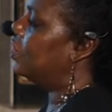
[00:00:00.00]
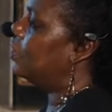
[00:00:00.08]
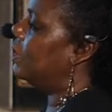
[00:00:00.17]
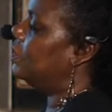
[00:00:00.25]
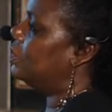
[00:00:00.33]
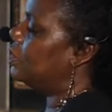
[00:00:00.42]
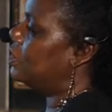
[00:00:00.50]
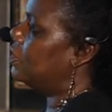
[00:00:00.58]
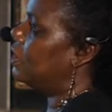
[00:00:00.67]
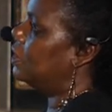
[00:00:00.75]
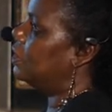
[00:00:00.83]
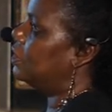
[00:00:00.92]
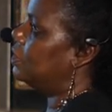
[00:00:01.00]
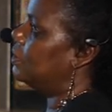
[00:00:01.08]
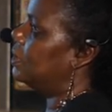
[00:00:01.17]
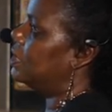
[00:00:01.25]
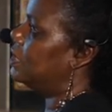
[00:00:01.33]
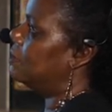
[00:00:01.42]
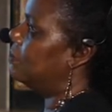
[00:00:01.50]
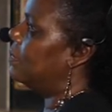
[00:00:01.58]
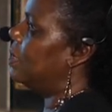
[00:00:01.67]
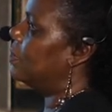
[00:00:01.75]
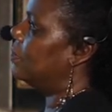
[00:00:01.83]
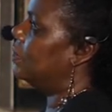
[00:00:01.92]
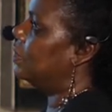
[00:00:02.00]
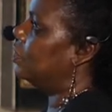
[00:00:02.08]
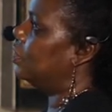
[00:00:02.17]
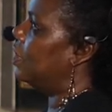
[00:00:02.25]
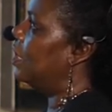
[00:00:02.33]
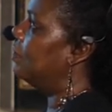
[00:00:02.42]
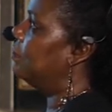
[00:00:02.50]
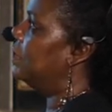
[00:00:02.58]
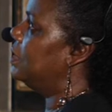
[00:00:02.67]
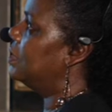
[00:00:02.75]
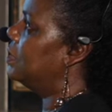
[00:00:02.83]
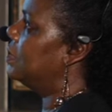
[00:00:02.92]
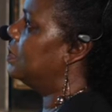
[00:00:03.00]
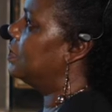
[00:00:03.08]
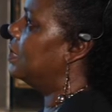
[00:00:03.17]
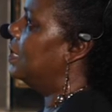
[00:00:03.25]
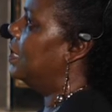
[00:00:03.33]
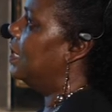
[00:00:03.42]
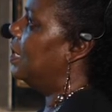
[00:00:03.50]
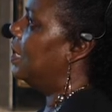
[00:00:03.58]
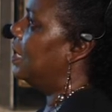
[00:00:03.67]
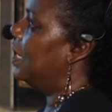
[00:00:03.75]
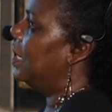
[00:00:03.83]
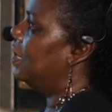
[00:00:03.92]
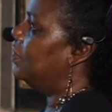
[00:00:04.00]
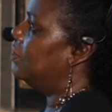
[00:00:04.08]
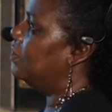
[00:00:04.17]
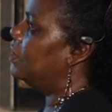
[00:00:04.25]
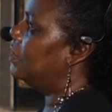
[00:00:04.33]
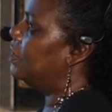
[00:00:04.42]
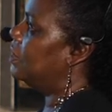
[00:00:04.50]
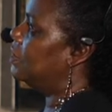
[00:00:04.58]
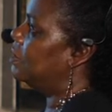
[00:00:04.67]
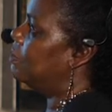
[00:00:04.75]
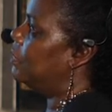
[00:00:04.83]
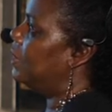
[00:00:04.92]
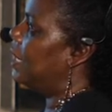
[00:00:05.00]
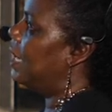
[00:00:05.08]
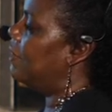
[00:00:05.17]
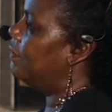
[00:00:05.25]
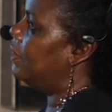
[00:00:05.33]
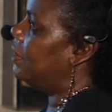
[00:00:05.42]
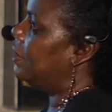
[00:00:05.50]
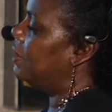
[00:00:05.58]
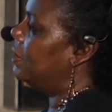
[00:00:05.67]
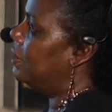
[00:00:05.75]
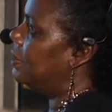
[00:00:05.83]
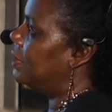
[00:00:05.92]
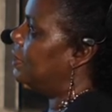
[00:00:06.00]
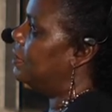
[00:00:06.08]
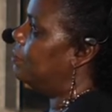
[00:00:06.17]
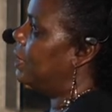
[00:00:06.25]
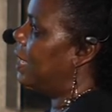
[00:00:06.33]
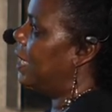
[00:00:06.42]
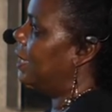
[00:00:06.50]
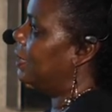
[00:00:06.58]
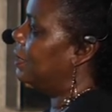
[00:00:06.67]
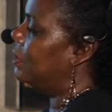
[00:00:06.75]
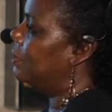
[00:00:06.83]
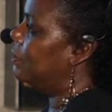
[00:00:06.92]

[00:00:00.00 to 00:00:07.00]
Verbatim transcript: So I just started doing some mother and child pieces. And you can see there's more heavy in the black.